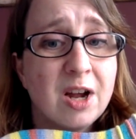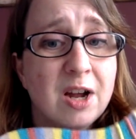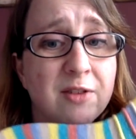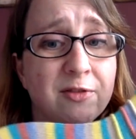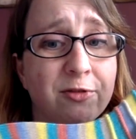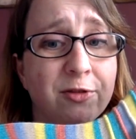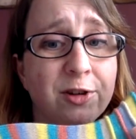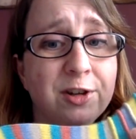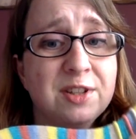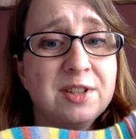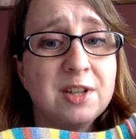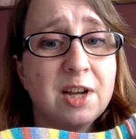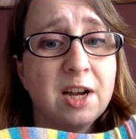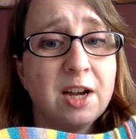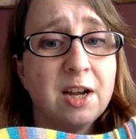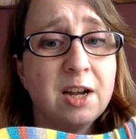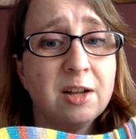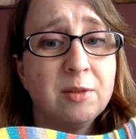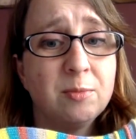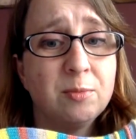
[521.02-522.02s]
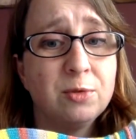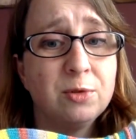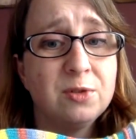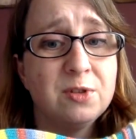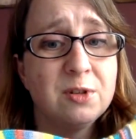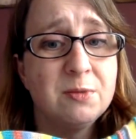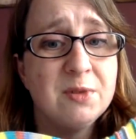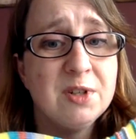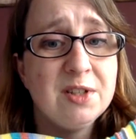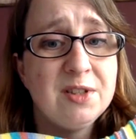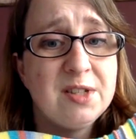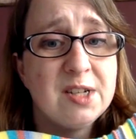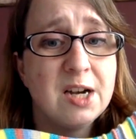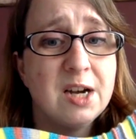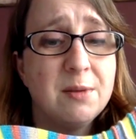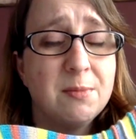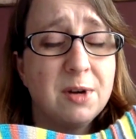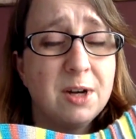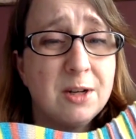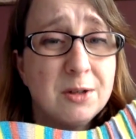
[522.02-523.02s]
first I had put them in
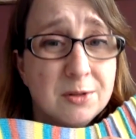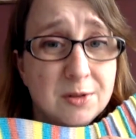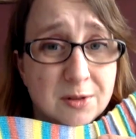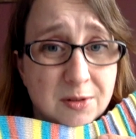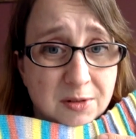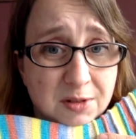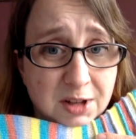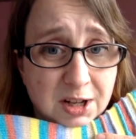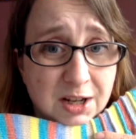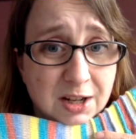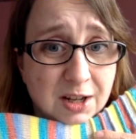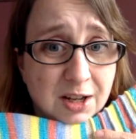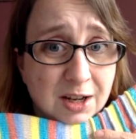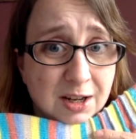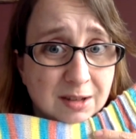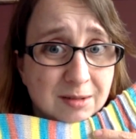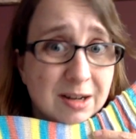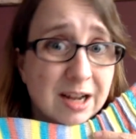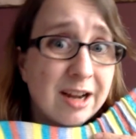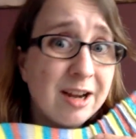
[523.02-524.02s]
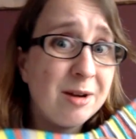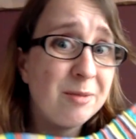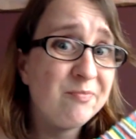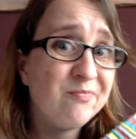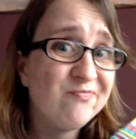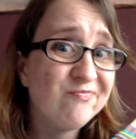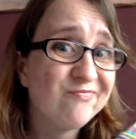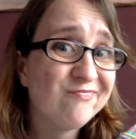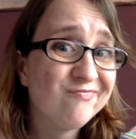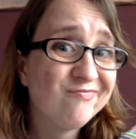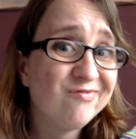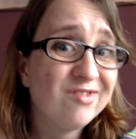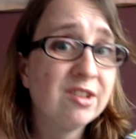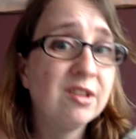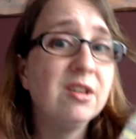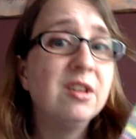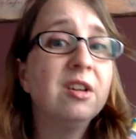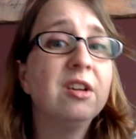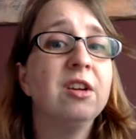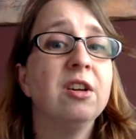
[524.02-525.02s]
timeout, thinking like,
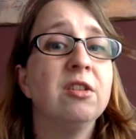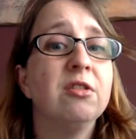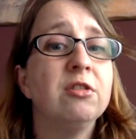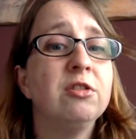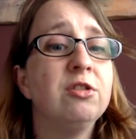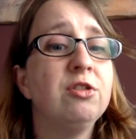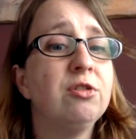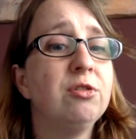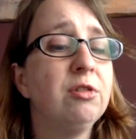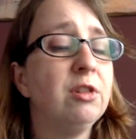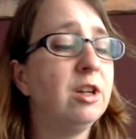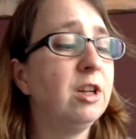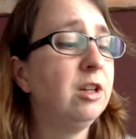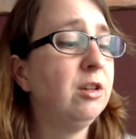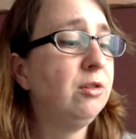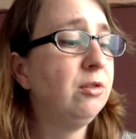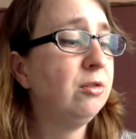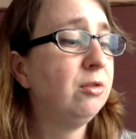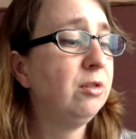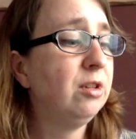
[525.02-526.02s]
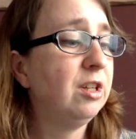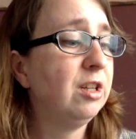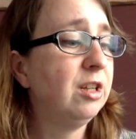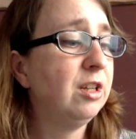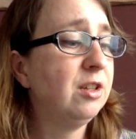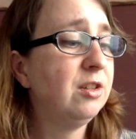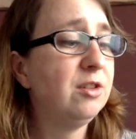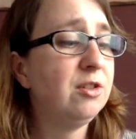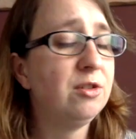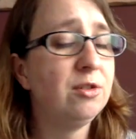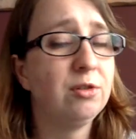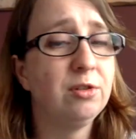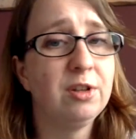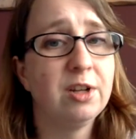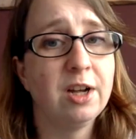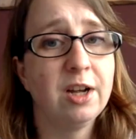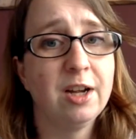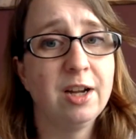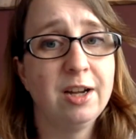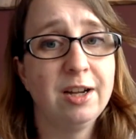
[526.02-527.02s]
should I do this? Should
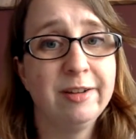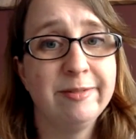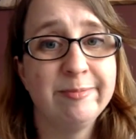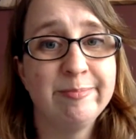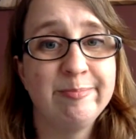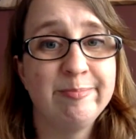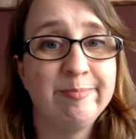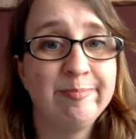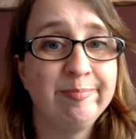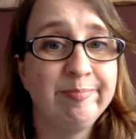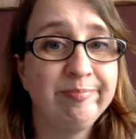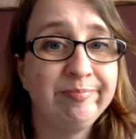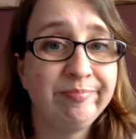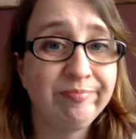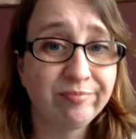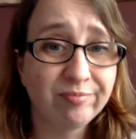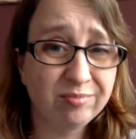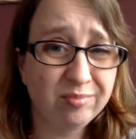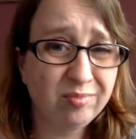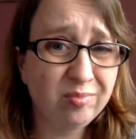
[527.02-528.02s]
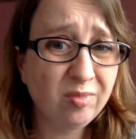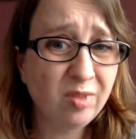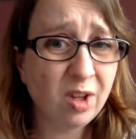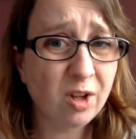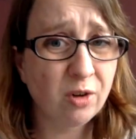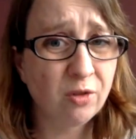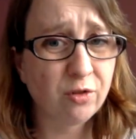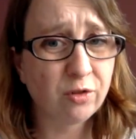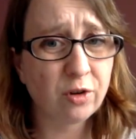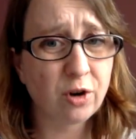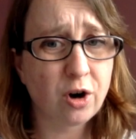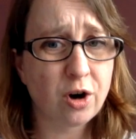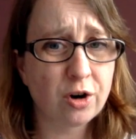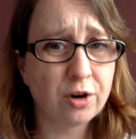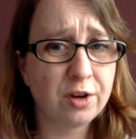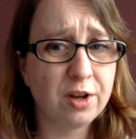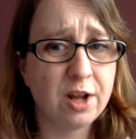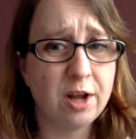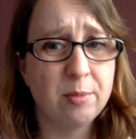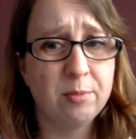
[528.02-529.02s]
I
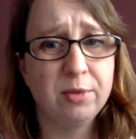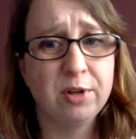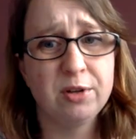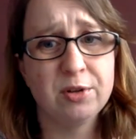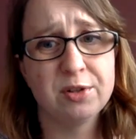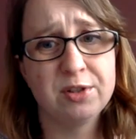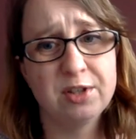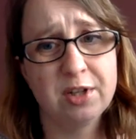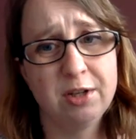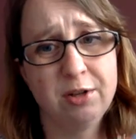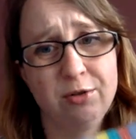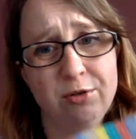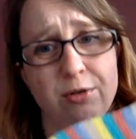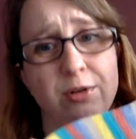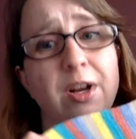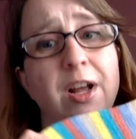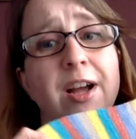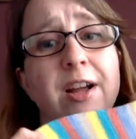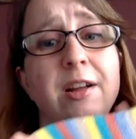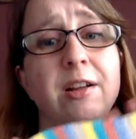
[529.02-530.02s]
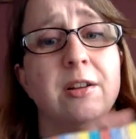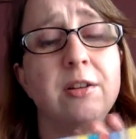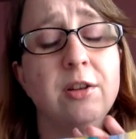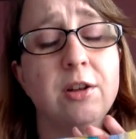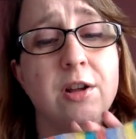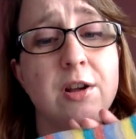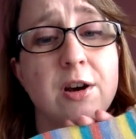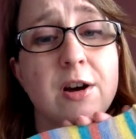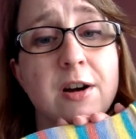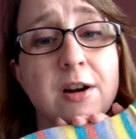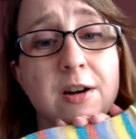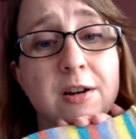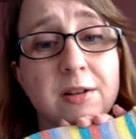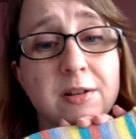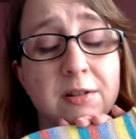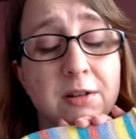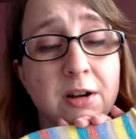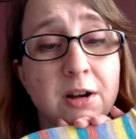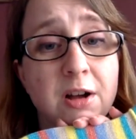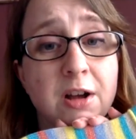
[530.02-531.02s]
frog them? Because I do like the
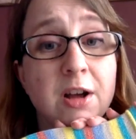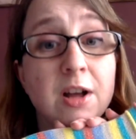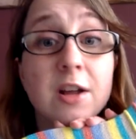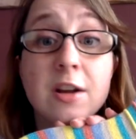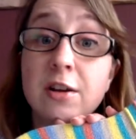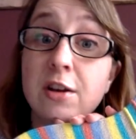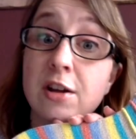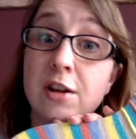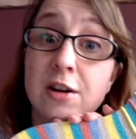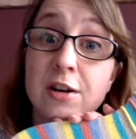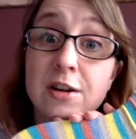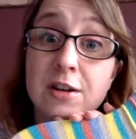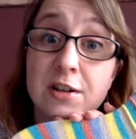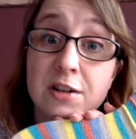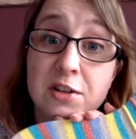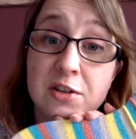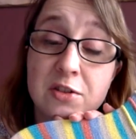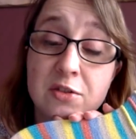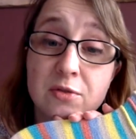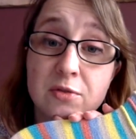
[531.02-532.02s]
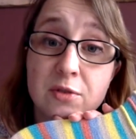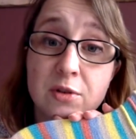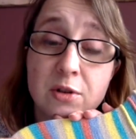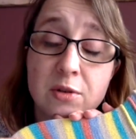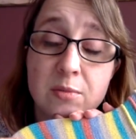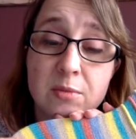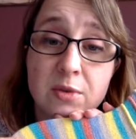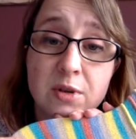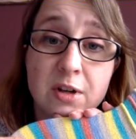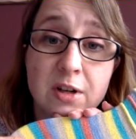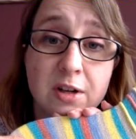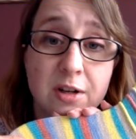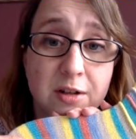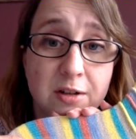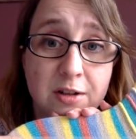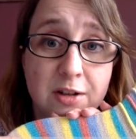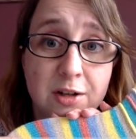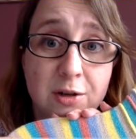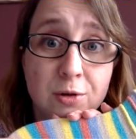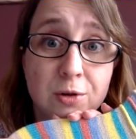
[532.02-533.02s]
yarn. The yarn is from
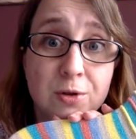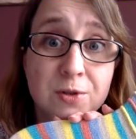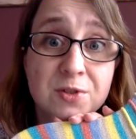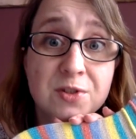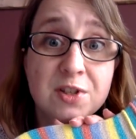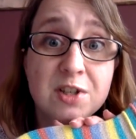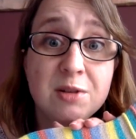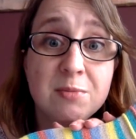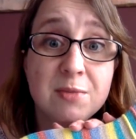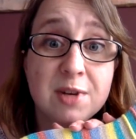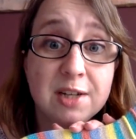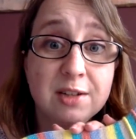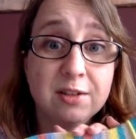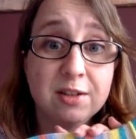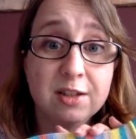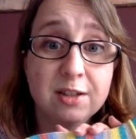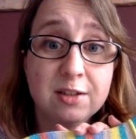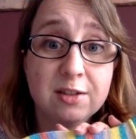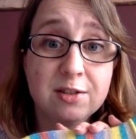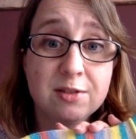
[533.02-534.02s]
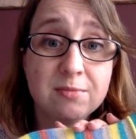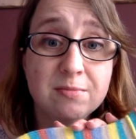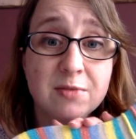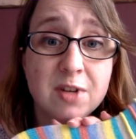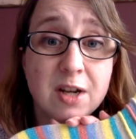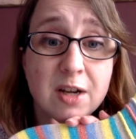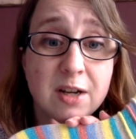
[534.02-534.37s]
Nicole C. Mendez.